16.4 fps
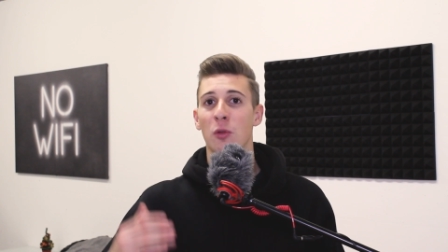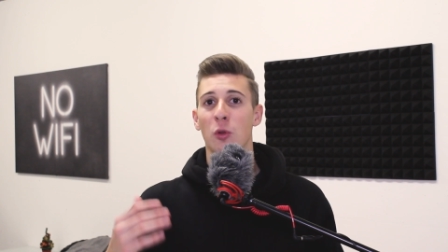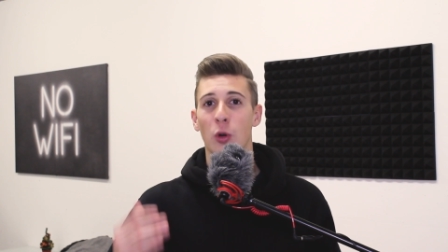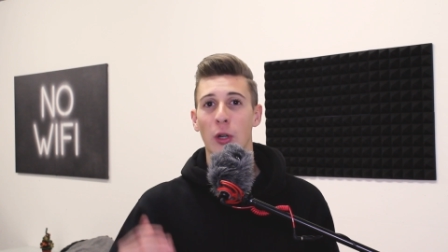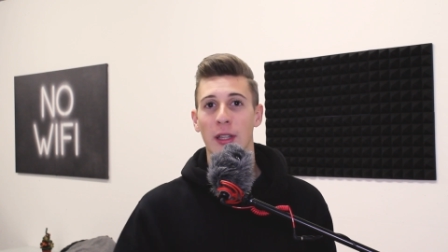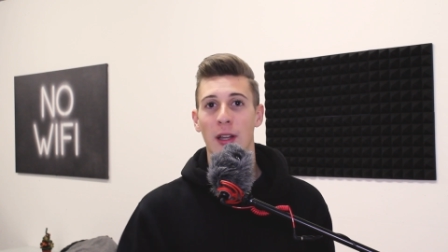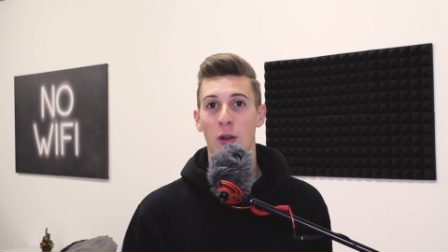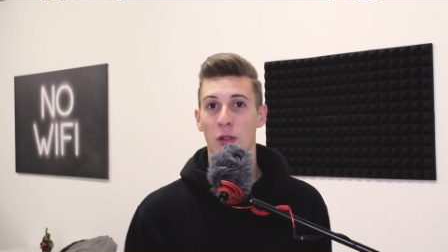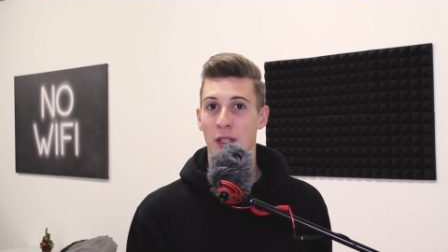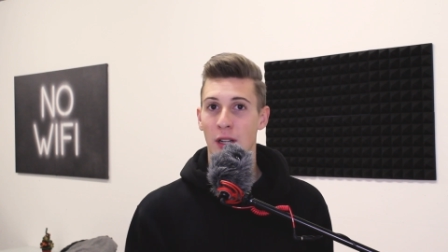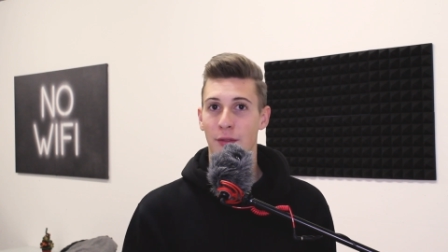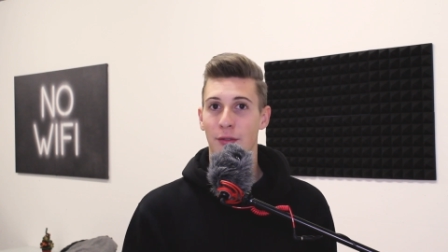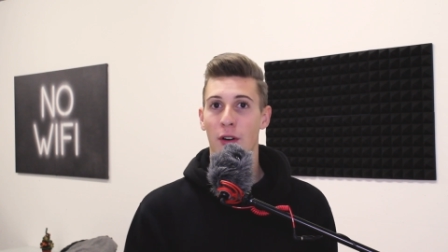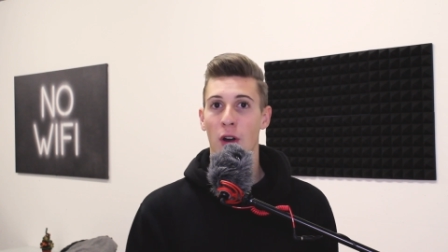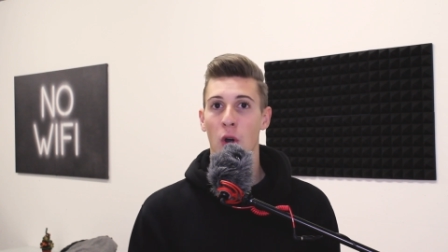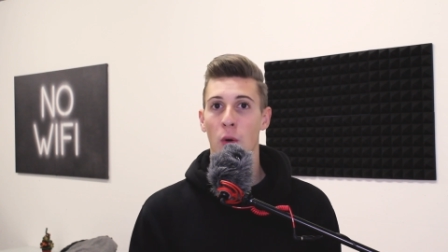3,000
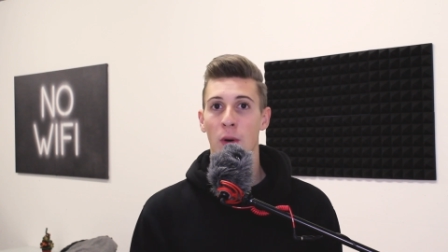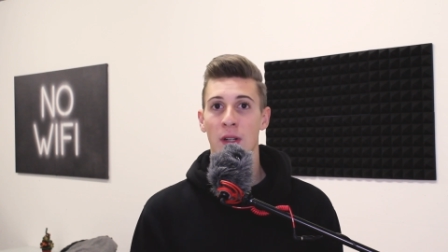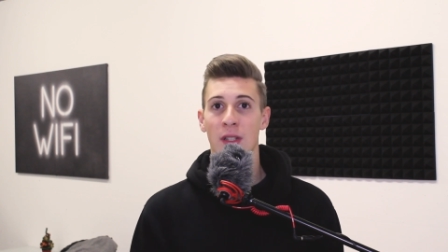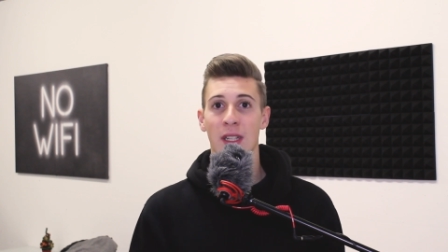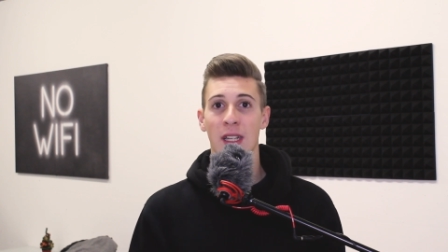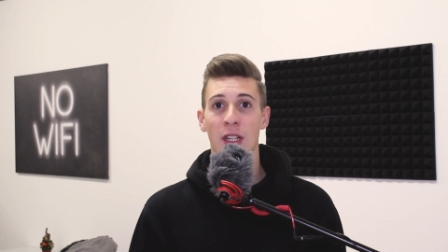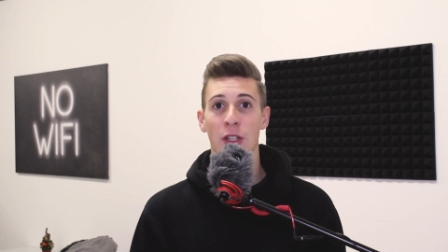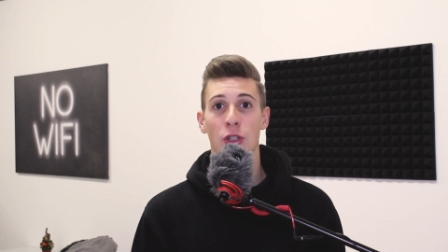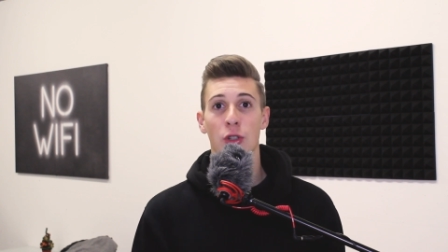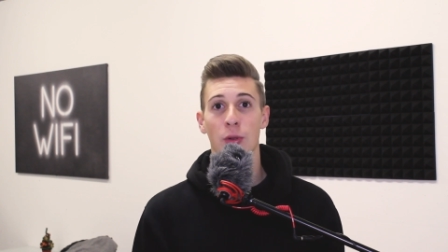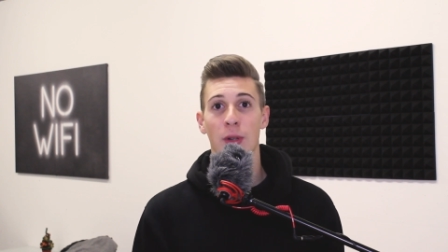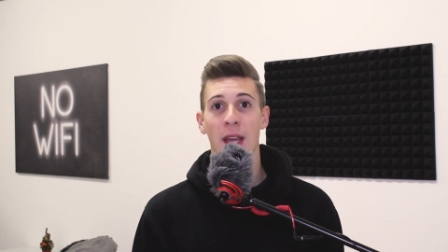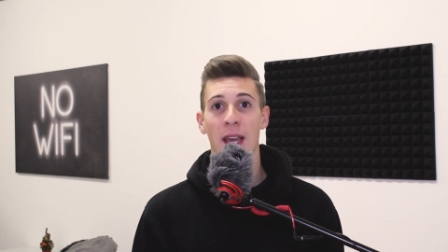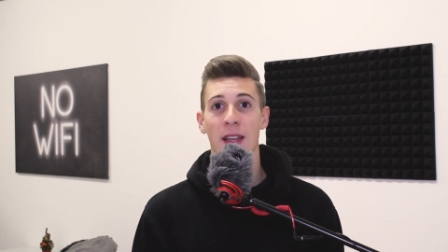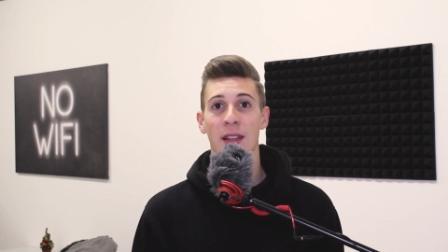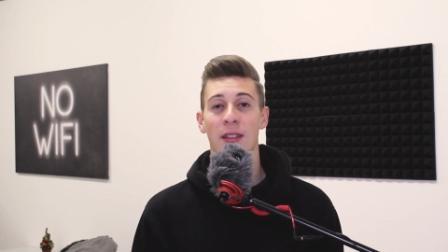followers in 2
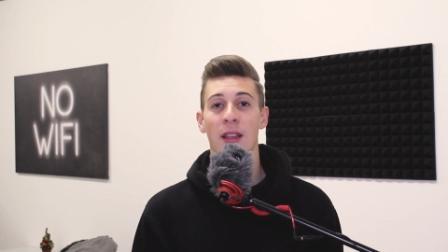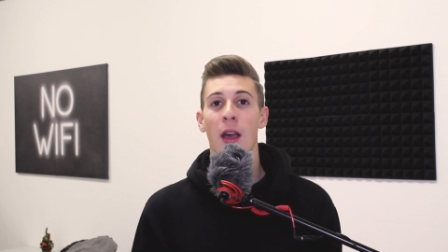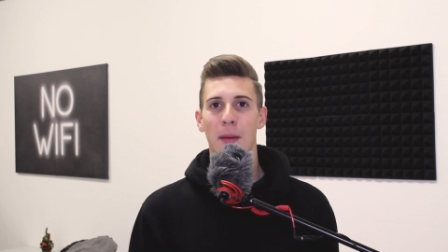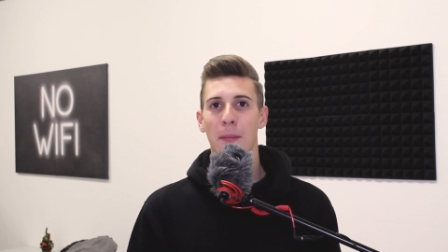days,